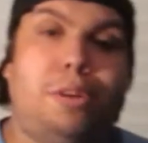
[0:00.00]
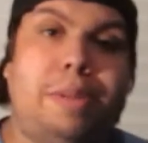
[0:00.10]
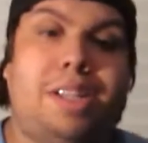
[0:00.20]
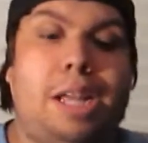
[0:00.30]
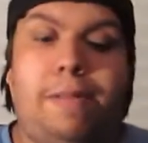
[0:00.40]
pretty
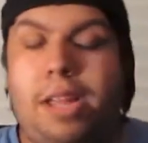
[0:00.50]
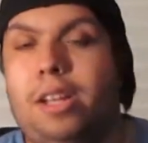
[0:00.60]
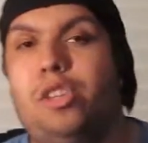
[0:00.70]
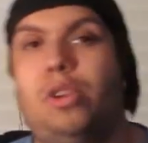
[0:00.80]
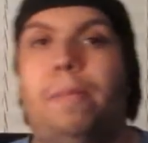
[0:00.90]
much same thing
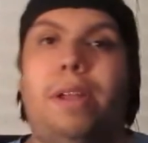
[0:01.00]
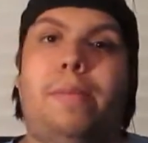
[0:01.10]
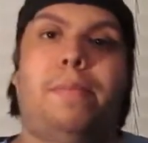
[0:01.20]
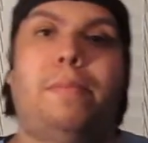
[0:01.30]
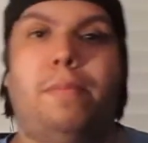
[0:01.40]
as the trumpet.
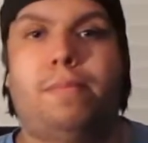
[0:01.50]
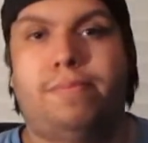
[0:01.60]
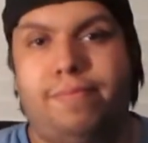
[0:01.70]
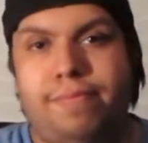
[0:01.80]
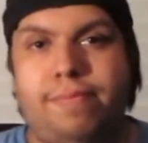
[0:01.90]

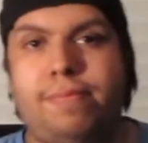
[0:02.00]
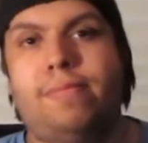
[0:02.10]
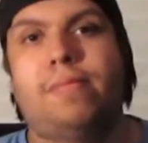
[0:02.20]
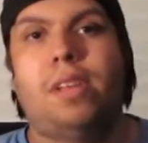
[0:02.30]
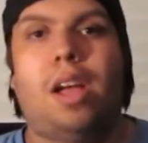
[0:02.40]

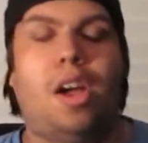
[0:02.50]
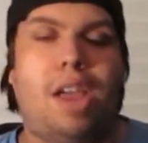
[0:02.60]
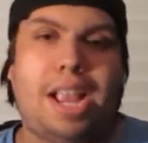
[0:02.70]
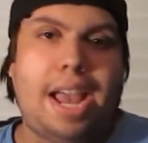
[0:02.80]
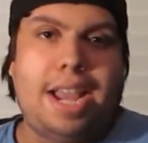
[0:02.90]

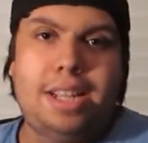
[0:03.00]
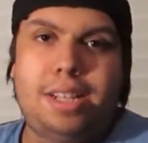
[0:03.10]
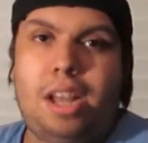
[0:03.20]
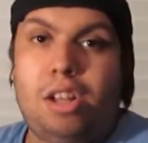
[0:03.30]
Alright guys,